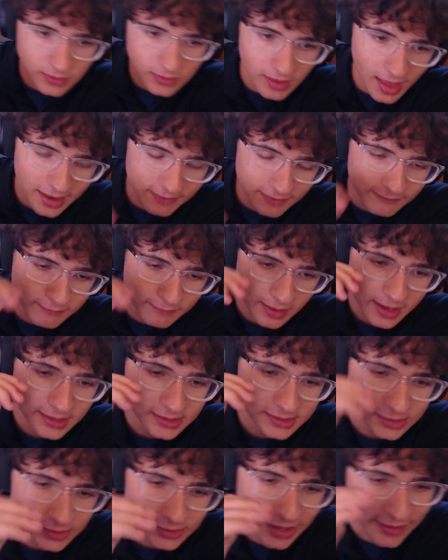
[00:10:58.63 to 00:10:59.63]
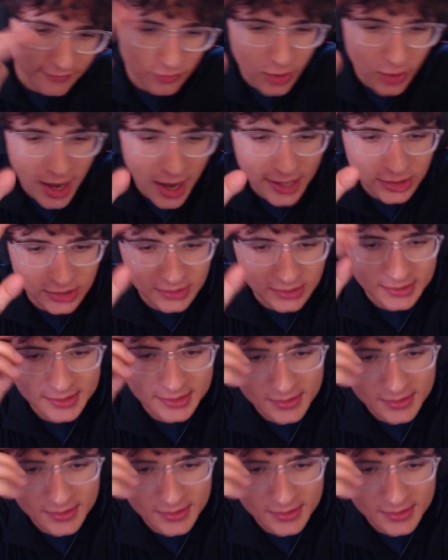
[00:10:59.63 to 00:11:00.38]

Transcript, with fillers: Not even pennies. They're like fractions.